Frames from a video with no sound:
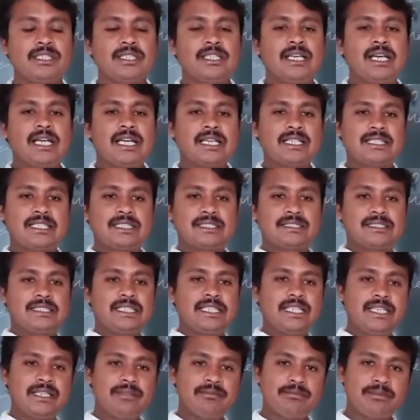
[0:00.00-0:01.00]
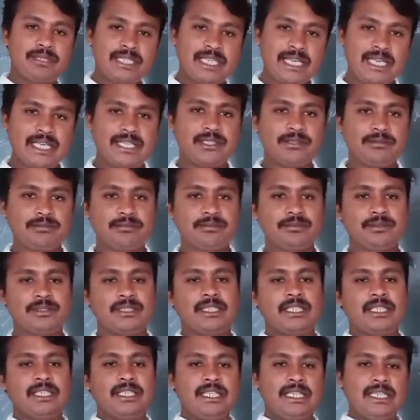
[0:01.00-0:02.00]
at the same time,
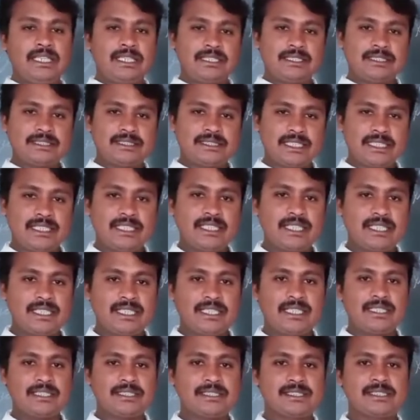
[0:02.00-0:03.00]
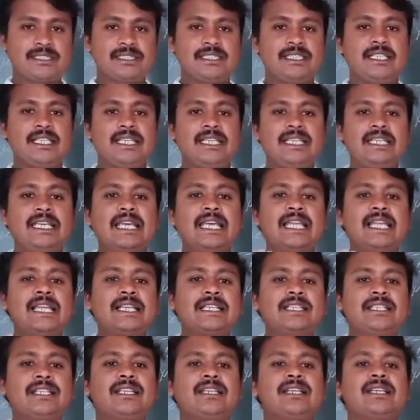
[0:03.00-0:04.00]
it generates
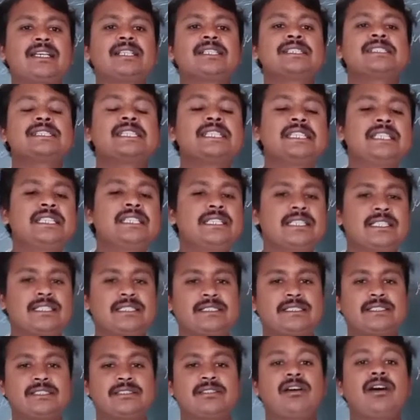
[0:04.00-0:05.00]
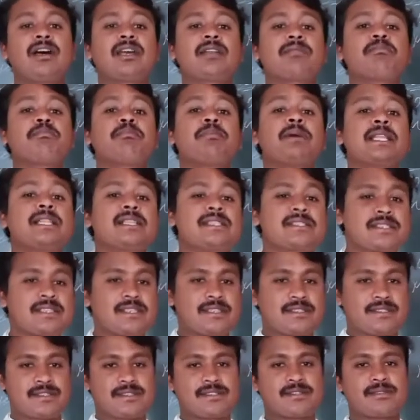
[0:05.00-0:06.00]
electrical signals or
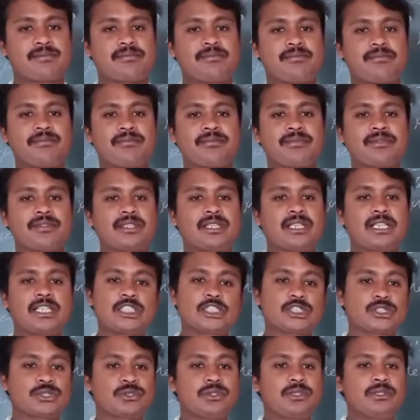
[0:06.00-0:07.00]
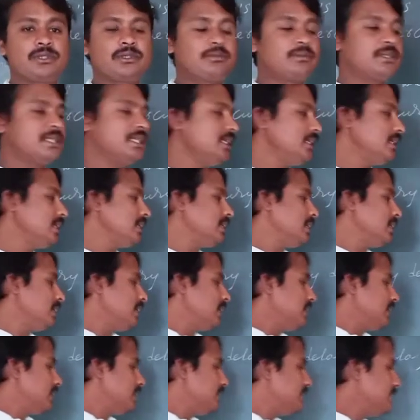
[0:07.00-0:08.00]
pulses. Understood, everybody?
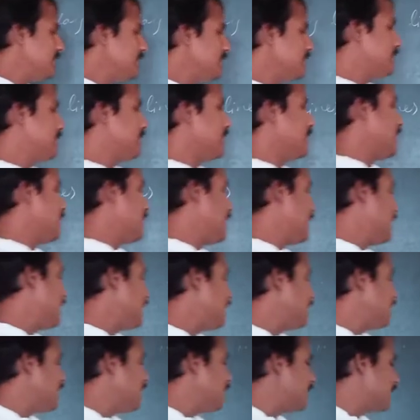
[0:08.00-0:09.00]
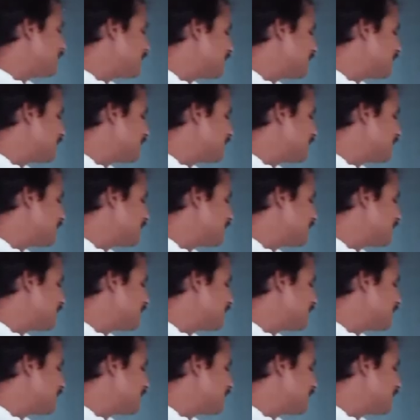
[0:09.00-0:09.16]
These electrical